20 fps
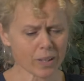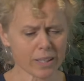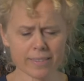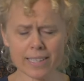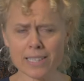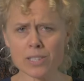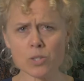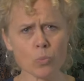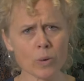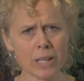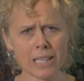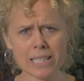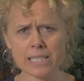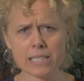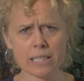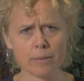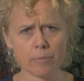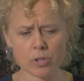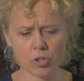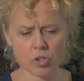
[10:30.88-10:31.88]
That's well
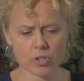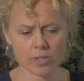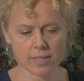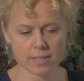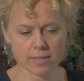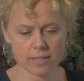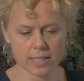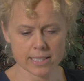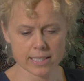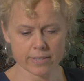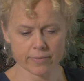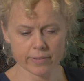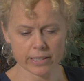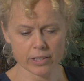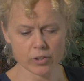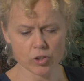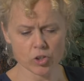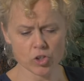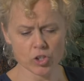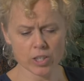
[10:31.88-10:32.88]
established in the scientific
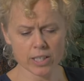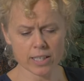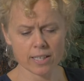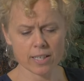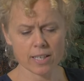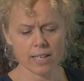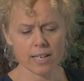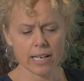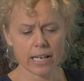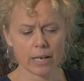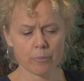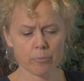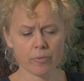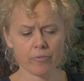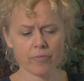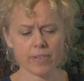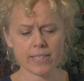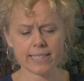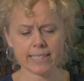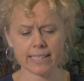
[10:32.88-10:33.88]
literature, and
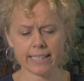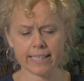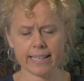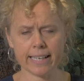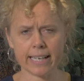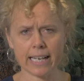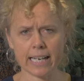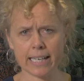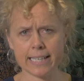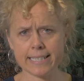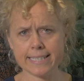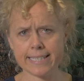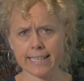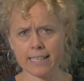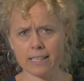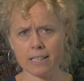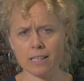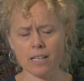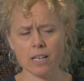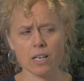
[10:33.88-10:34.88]
Professor Leonard
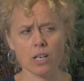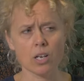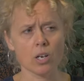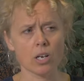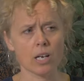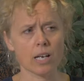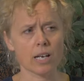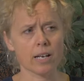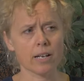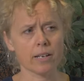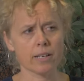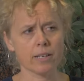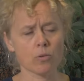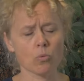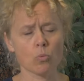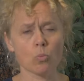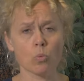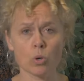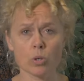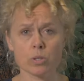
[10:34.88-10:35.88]
Hardell
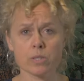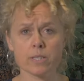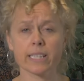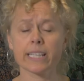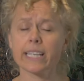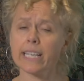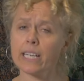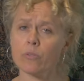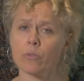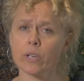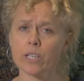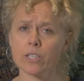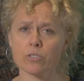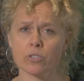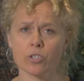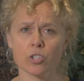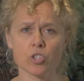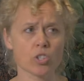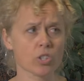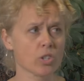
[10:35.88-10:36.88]
was the key
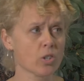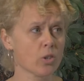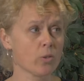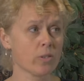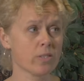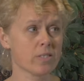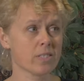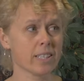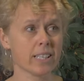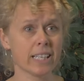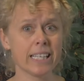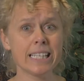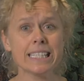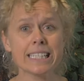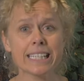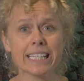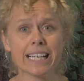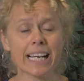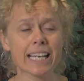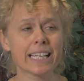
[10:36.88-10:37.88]
researcher who was
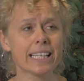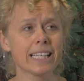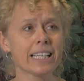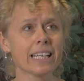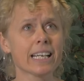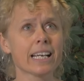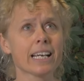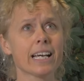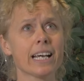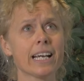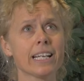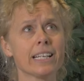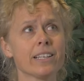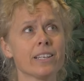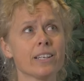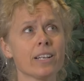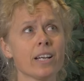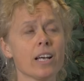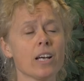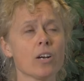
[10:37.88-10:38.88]
indicating
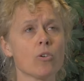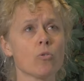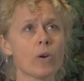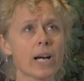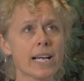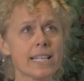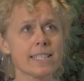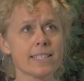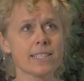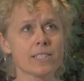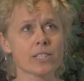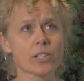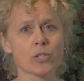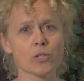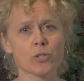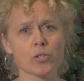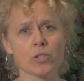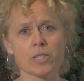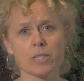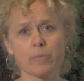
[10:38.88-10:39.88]
and raised his
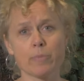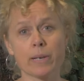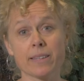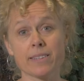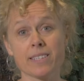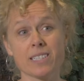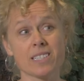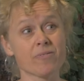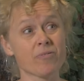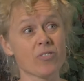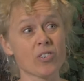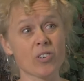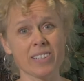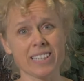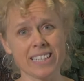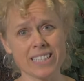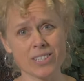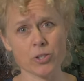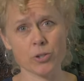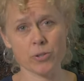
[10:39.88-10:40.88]
concerns about this for at
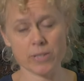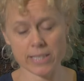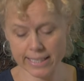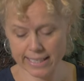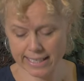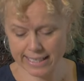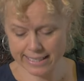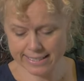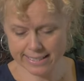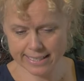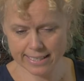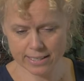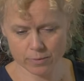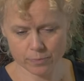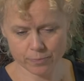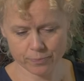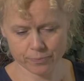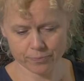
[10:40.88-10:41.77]
least 2 decades now.